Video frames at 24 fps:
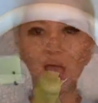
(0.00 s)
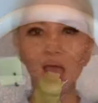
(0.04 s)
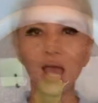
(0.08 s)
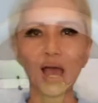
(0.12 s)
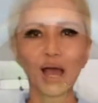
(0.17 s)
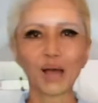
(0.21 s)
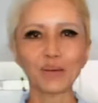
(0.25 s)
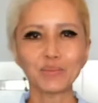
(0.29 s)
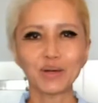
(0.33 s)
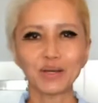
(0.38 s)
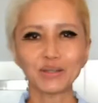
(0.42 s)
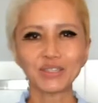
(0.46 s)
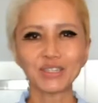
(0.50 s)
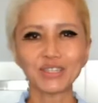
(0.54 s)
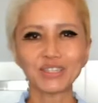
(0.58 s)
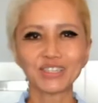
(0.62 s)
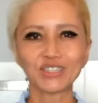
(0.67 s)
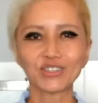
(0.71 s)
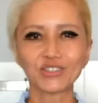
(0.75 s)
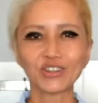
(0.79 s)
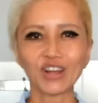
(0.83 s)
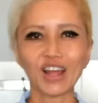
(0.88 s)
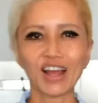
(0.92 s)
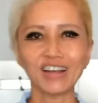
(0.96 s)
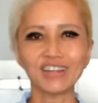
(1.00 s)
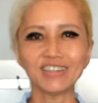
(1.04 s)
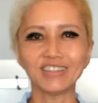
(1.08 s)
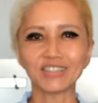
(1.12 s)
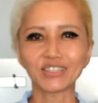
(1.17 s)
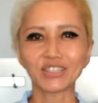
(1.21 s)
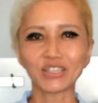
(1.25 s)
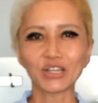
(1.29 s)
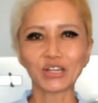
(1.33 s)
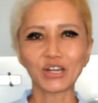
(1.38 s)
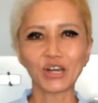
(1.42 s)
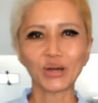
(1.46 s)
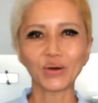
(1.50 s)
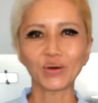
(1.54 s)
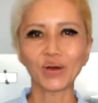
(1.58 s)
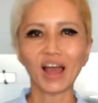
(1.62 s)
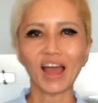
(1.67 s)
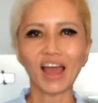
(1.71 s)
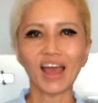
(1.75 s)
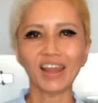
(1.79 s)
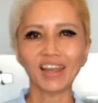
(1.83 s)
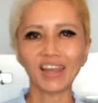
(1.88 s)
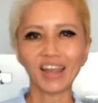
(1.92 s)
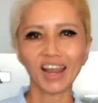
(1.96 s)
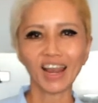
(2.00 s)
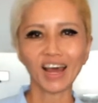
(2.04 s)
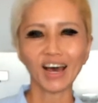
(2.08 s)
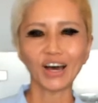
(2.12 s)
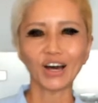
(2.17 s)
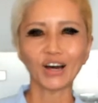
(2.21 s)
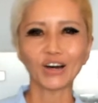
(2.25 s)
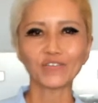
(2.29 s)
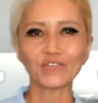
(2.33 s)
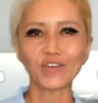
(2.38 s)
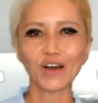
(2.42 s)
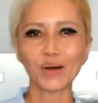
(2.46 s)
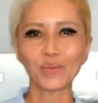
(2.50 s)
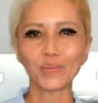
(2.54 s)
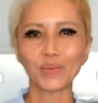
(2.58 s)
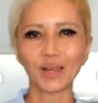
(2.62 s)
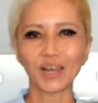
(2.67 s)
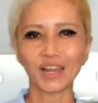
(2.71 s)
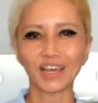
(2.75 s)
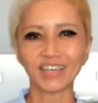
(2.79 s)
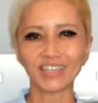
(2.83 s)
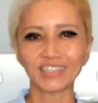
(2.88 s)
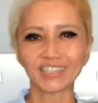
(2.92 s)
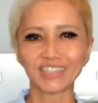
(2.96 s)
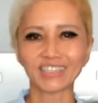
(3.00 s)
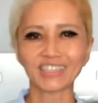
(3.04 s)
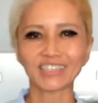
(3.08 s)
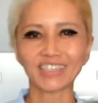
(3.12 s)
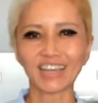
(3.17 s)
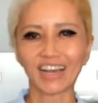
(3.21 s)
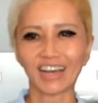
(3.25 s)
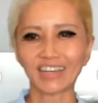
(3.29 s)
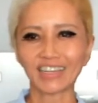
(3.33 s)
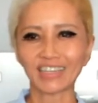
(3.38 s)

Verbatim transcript: Most Australians know and love a Malaysian satay